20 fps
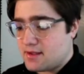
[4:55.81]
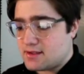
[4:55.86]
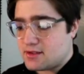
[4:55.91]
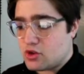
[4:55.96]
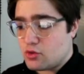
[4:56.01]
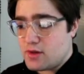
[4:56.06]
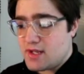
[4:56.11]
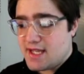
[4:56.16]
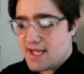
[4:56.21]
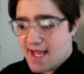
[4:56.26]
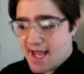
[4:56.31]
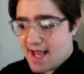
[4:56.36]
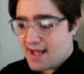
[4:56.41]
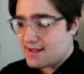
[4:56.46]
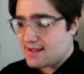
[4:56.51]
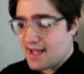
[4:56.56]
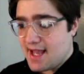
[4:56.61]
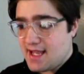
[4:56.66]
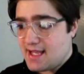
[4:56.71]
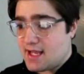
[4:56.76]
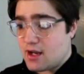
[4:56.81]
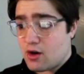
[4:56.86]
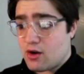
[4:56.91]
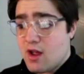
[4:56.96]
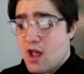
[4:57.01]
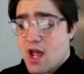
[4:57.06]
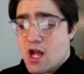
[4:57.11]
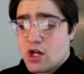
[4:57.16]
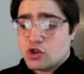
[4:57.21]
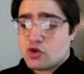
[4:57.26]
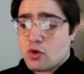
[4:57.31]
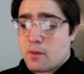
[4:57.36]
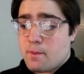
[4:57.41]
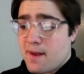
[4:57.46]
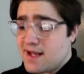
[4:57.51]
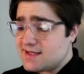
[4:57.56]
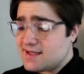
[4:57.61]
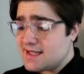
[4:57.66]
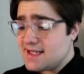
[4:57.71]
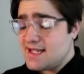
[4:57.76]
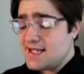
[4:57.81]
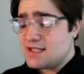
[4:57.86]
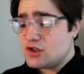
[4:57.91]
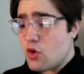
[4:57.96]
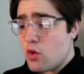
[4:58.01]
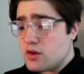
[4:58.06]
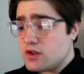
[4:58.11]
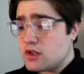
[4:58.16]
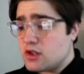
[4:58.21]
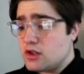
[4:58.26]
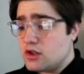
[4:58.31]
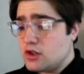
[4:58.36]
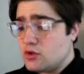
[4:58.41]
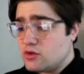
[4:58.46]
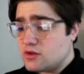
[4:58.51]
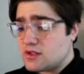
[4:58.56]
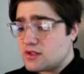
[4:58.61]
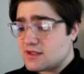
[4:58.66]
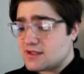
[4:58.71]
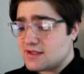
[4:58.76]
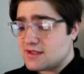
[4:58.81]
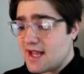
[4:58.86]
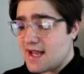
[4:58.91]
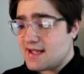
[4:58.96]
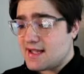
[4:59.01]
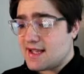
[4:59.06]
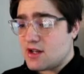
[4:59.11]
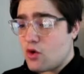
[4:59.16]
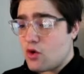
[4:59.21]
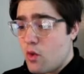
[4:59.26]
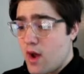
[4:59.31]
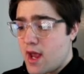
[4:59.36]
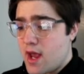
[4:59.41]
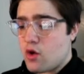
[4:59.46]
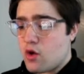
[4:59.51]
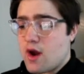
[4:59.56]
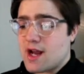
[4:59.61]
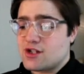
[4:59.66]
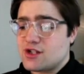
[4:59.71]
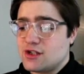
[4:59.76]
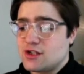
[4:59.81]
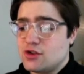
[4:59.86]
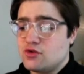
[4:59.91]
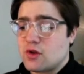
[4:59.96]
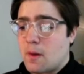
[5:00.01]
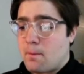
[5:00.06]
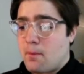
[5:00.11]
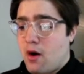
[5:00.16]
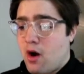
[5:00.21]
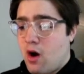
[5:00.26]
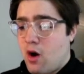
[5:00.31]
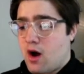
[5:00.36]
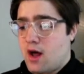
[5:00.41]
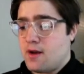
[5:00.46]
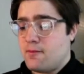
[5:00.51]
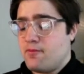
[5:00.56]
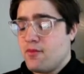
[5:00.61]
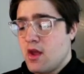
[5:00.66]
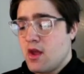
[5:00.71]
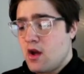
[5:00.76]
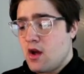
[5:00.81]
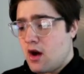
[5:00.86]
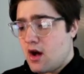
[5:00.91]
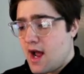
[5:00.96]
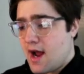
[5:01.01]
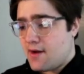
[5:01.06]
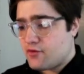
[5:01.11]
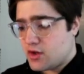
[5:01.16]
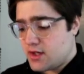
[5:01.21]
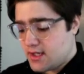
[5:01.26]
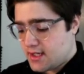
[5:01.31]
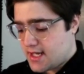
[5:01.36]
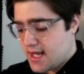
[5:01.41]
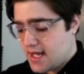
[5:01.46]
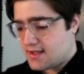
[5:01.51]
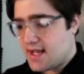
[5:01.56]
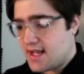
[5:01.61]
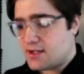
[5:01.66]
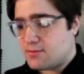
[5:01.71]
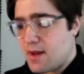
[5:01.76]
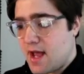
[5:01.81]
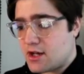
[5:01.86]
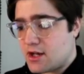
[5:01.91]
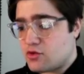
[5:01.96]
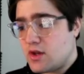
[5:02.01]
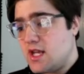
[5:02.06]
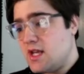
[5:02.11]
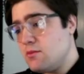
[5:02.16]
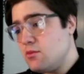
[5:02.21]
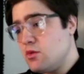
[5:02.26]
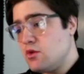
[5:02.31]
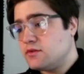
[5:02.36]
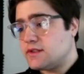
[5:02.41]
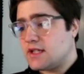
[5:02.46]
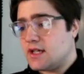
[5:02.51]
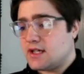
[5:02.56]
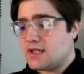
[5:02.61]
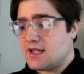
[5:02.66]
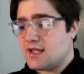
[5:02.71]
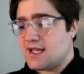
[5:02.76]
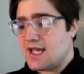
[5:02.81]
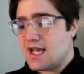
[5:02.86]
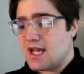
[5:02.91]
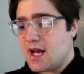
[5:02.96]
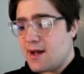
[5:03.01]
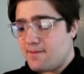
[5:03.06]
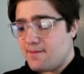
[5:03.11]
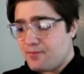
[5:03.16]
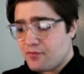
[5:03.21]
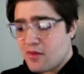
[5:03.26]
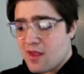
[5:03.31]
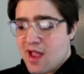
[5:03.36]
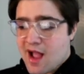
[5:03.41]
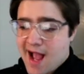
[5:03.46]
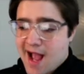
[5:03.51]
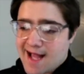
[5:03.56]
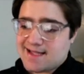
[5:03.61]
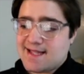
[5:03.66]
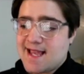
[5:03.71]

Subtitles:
So we can't take here. So basically, he's going to lose this knight in a way, or actually lose a pawn after he takes back. So he moves the king up. I take.